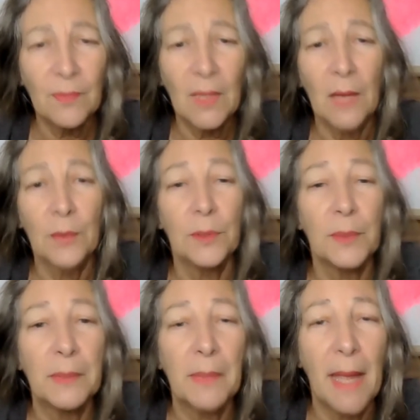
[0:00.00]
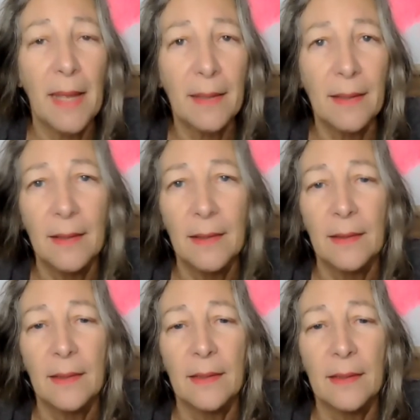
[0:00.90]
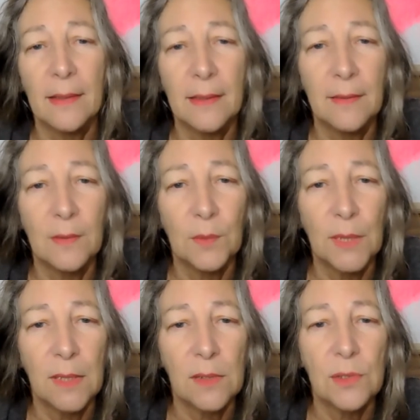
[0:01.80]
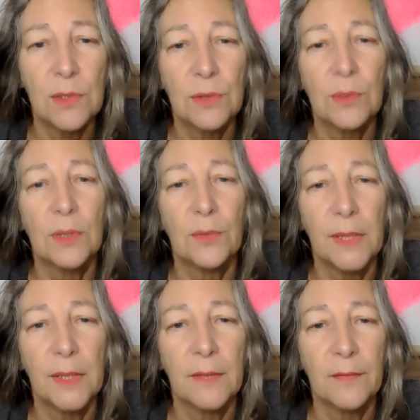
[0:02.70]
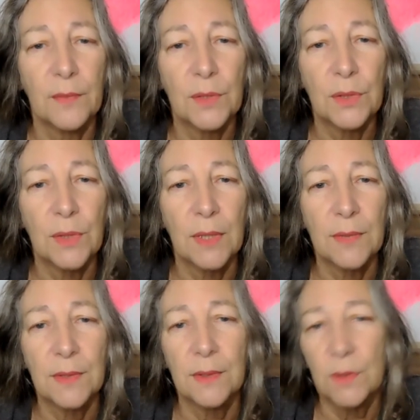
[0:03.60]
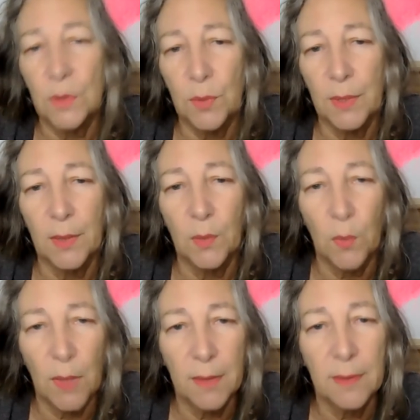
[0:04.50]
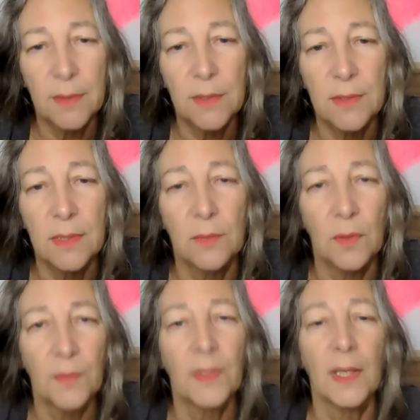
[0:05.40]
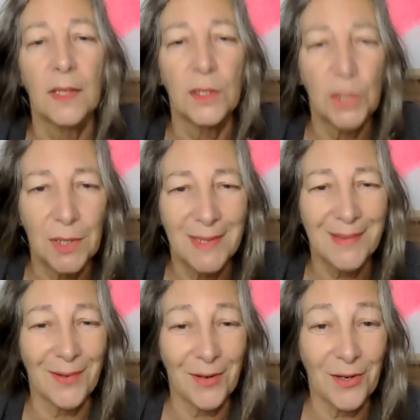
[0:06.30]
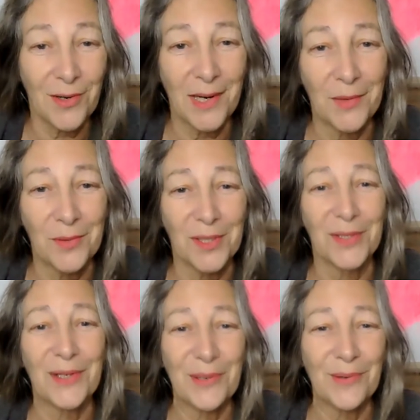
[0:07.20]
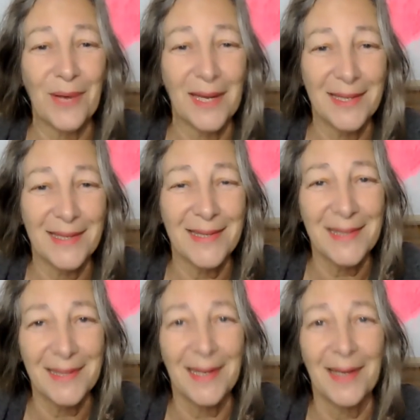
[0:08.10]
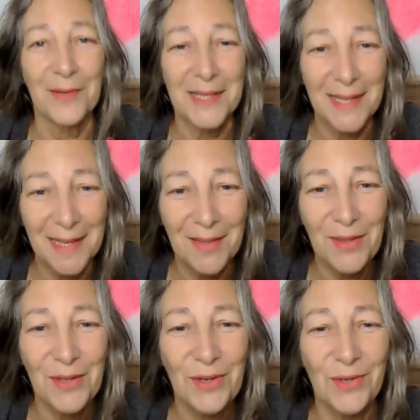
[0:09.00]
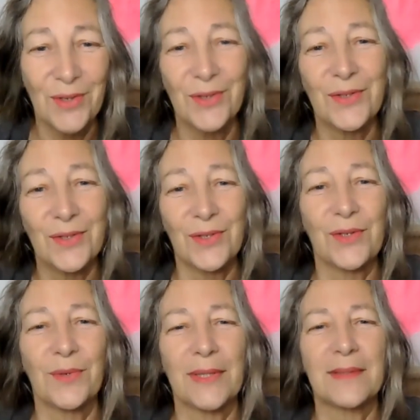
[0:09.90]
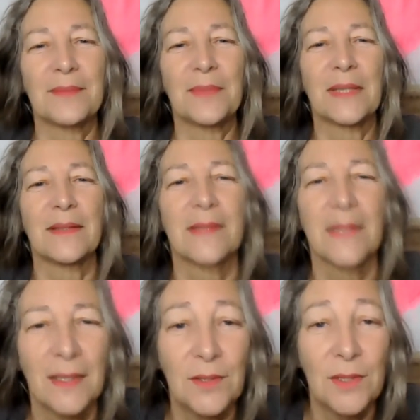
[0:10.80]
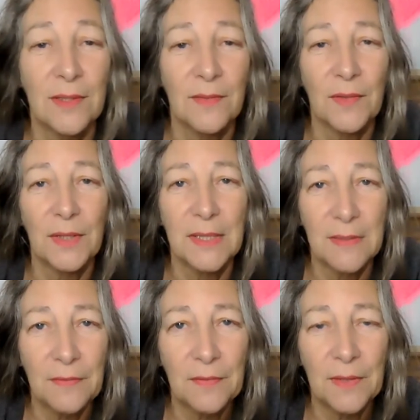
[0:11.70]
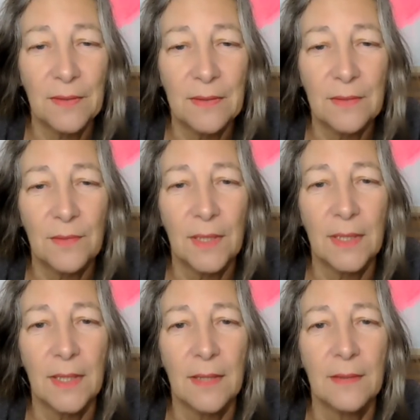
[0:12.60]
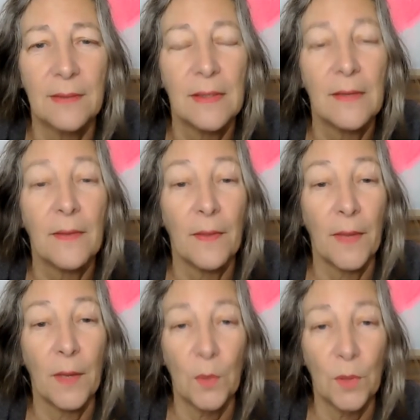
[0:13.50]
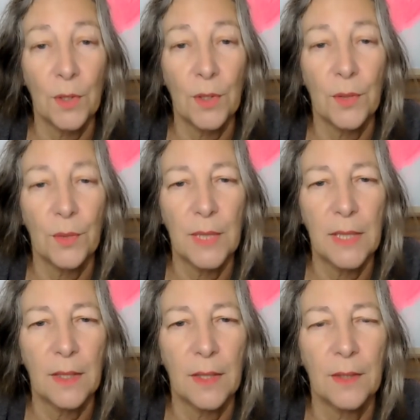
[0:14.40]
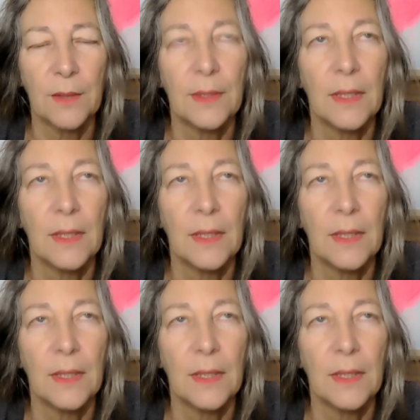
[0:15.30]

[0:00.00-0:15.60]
I will be back in the week to do a reading for 2021 to see what the energies are. I wanted to wait till I was in the year to do it because the energies are very different right now than they were a week ago.